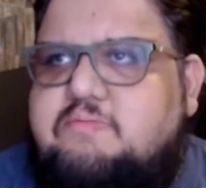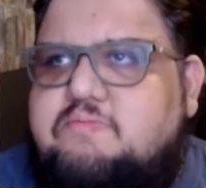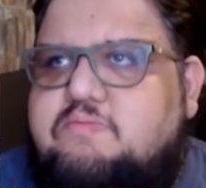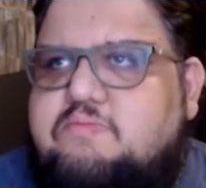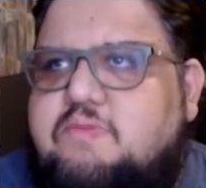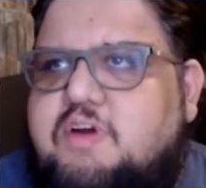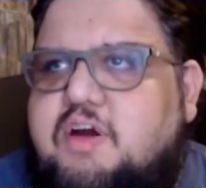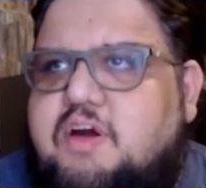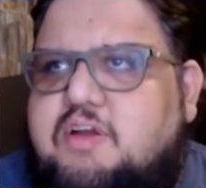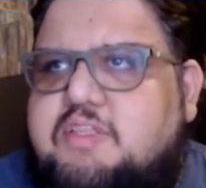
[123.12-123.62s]

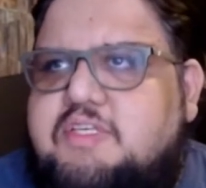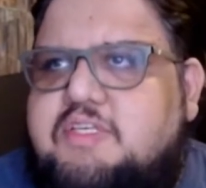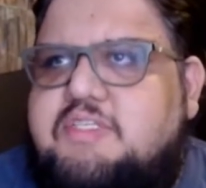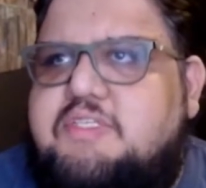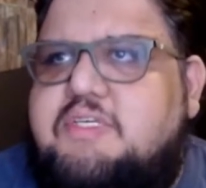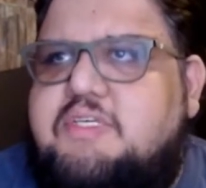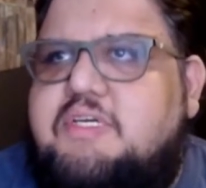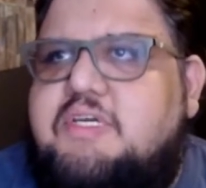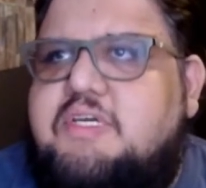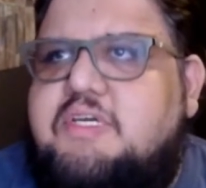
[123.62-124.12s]
regardless.
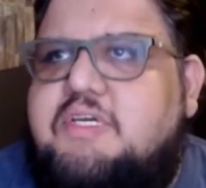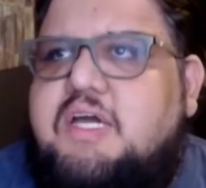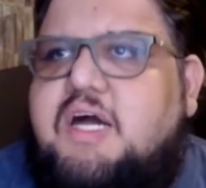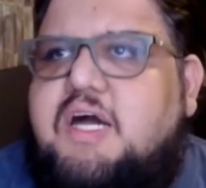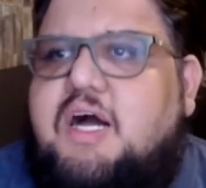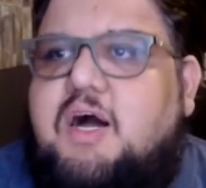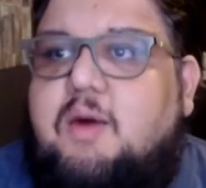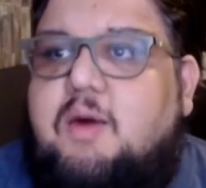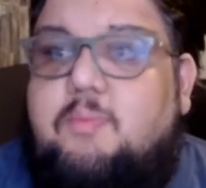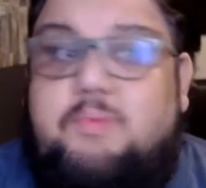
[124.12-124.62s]

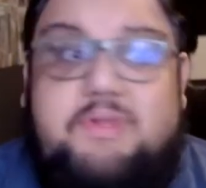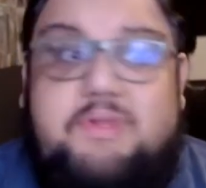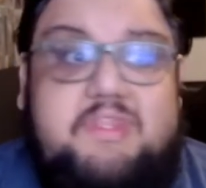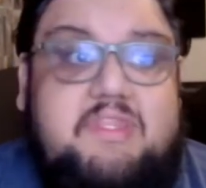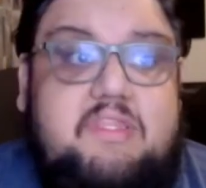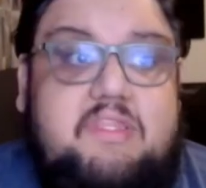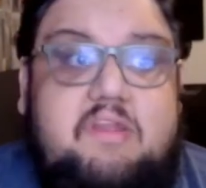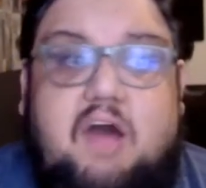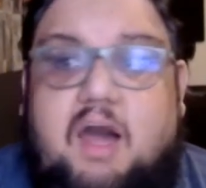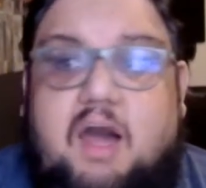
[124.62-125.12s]
Uh, but
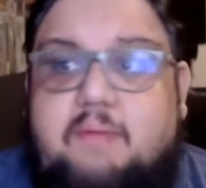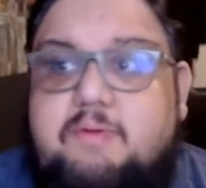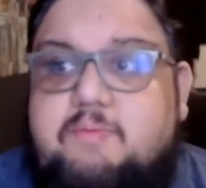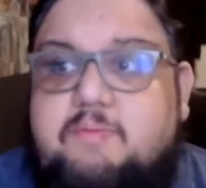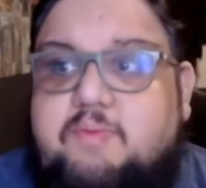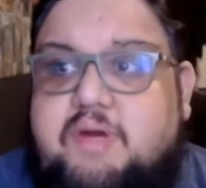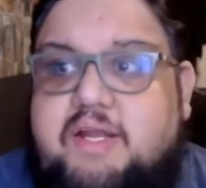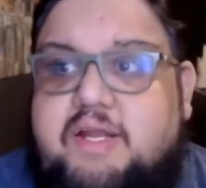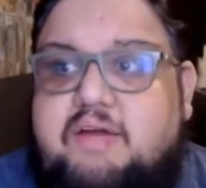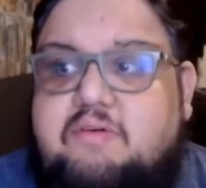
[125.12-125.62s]
Hobie
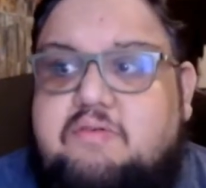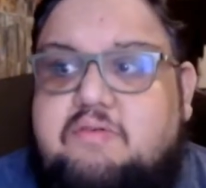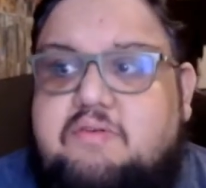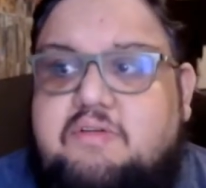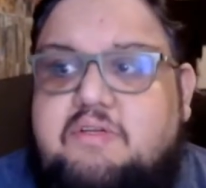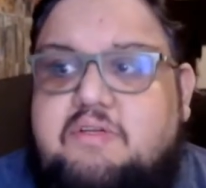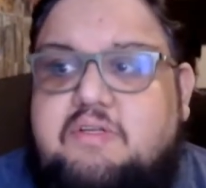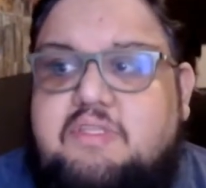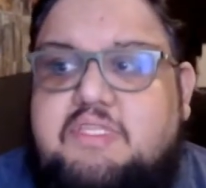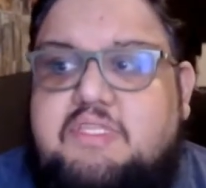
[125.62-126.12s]

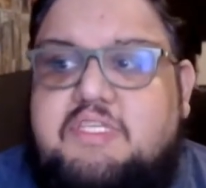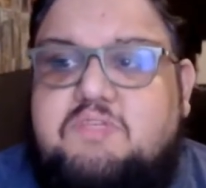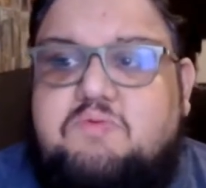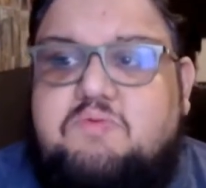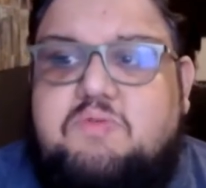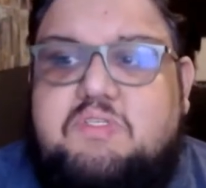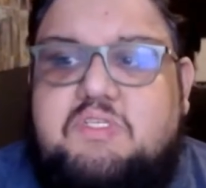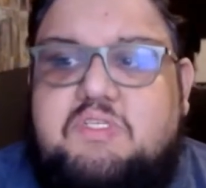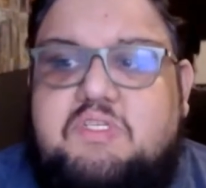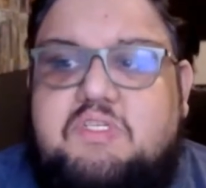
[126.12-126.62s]
Brown, this
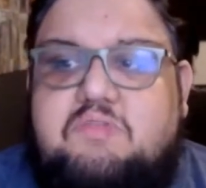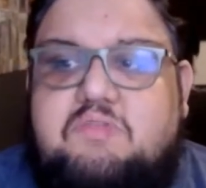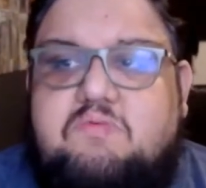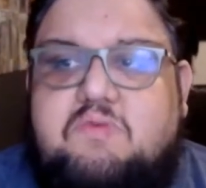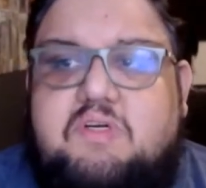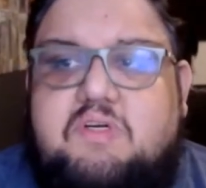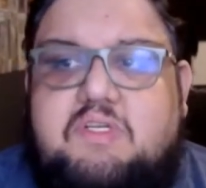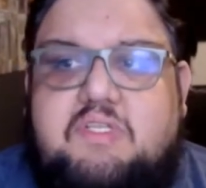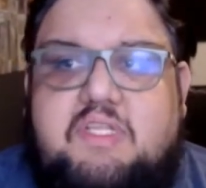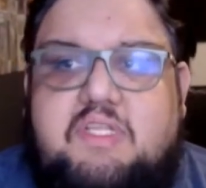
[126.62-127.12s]
was another one.